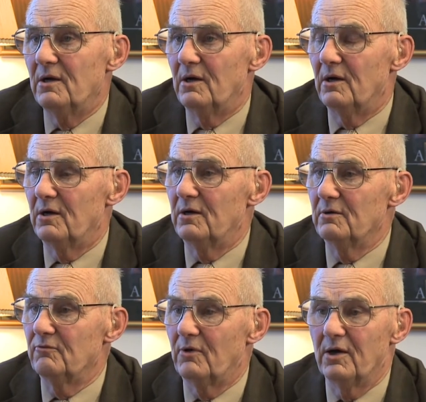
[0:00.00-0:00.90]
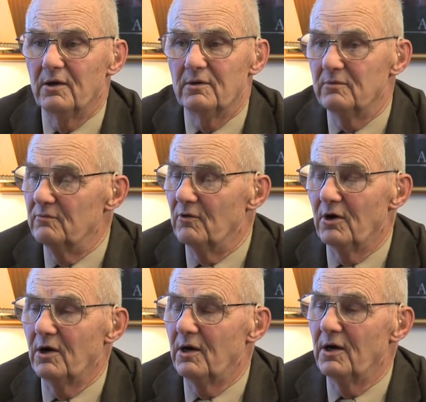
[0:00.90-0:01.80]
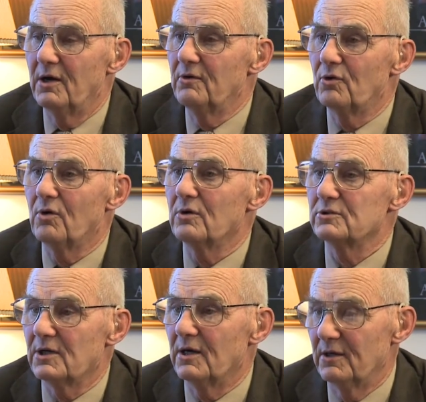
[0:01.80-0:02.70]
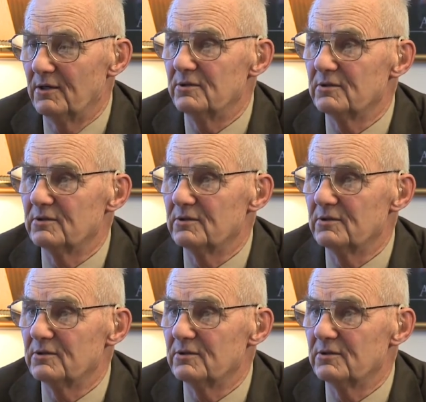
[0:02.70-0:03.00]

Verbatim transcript: Uh, find it very high in corn silage.